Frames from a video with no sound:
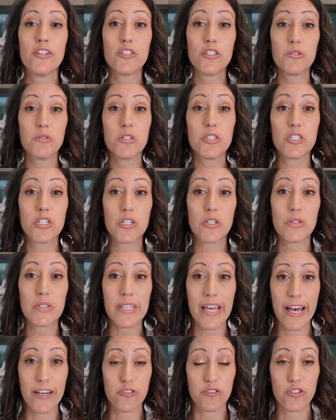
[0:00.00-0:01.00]
to
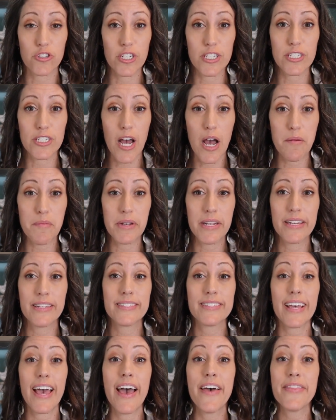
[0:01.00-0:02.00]
reduce estrogen
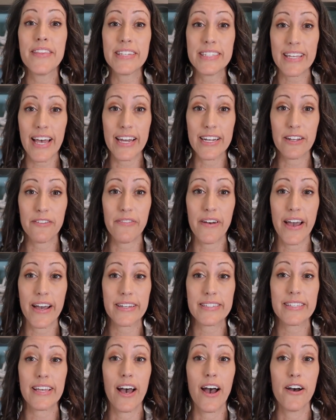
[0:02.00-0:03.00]
dominance and the side
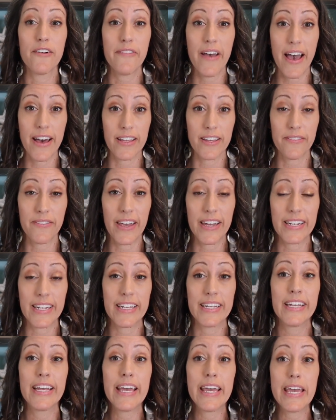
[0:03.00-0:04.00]
effects of
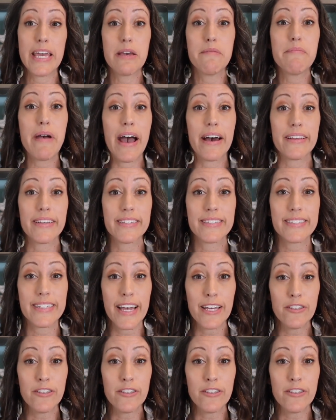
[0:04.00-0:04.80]
elevated imbalanced